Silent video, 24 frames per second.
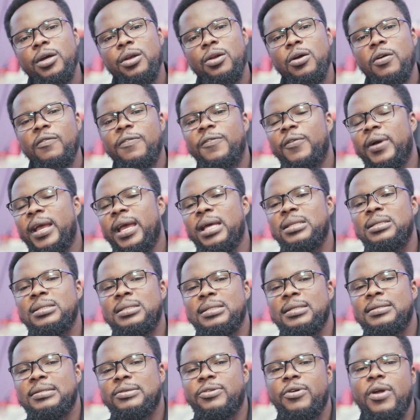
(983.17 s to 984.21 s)
Don't forget to
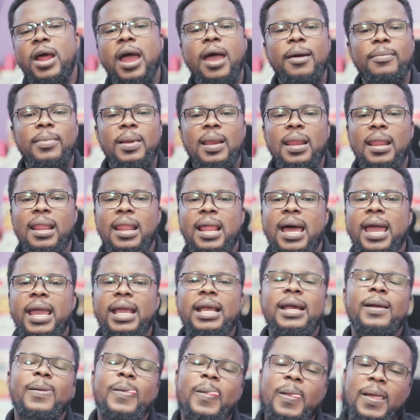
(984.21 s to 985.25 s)
subscribe,
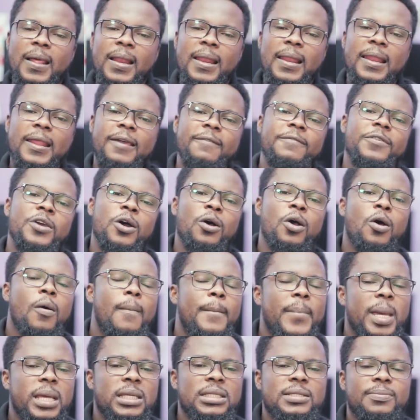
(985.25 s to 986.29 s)
like, leave your
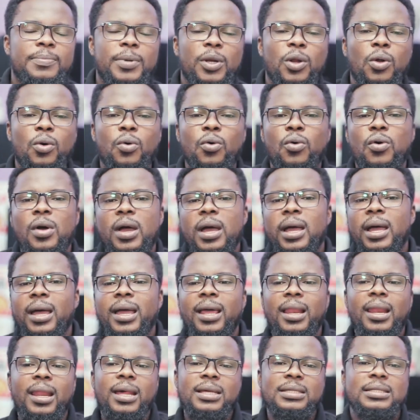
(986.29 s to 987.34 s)
comments below,
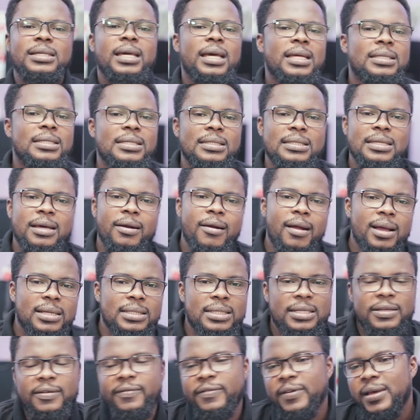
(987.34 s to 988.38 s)
and let's get
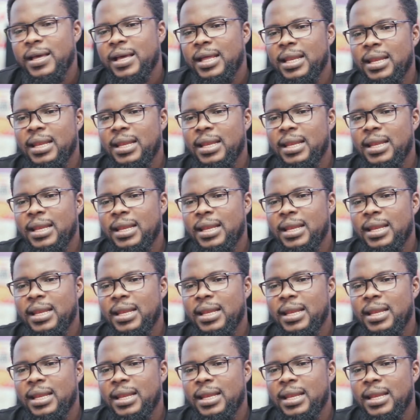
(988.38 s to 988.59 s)
interactive.